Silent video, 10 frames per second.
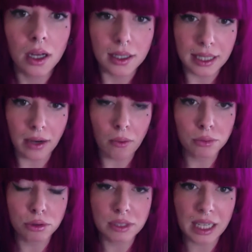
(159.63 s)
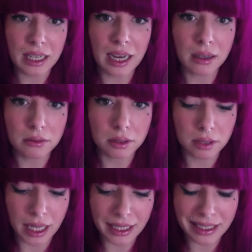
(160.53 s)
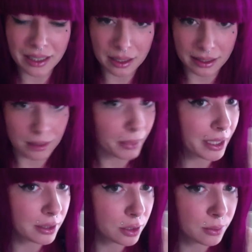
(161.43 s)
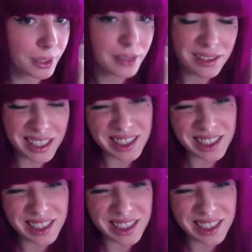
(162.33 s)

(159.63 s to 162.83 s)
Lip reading: Now, to take out any gunk that might accumulate. So let's